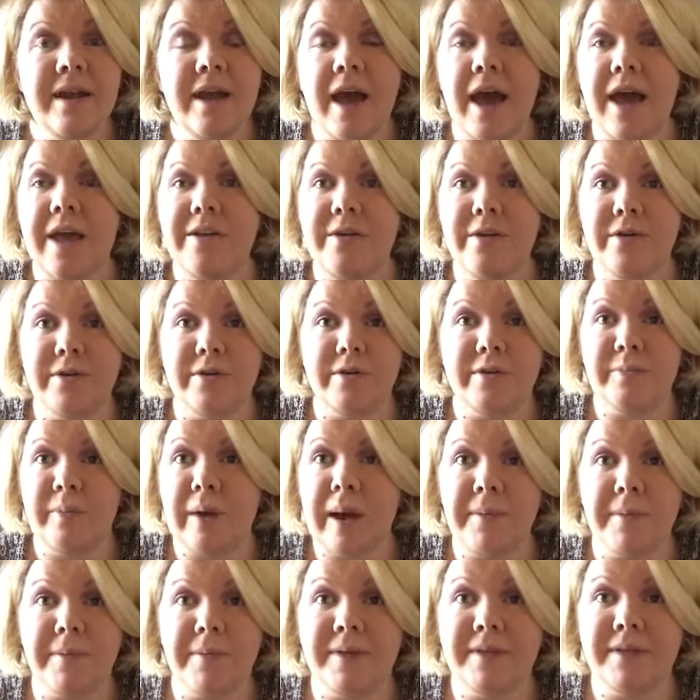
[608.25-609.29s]
I know you'll
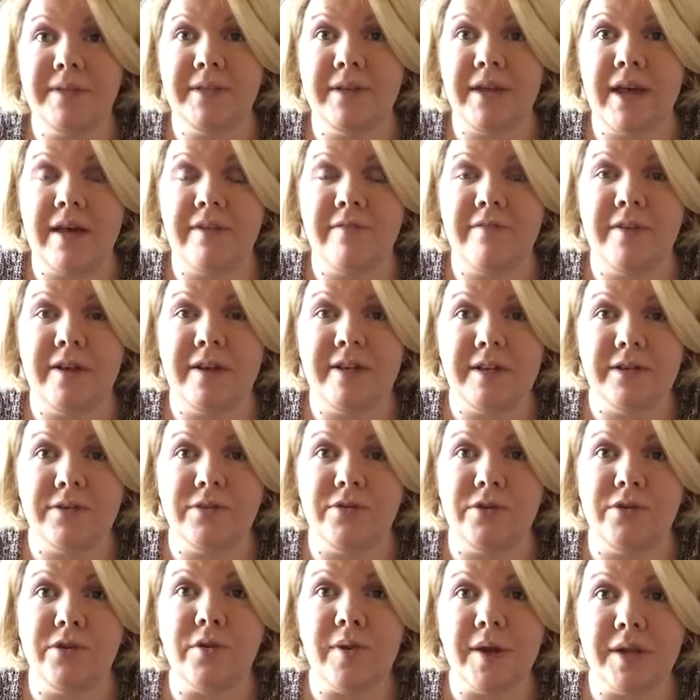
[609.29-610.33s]
probably still have
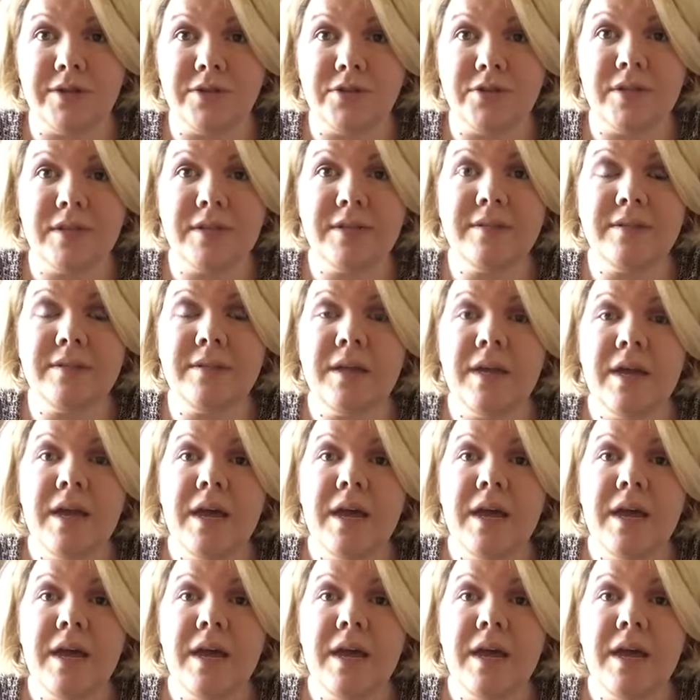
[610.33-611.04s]
additional questions.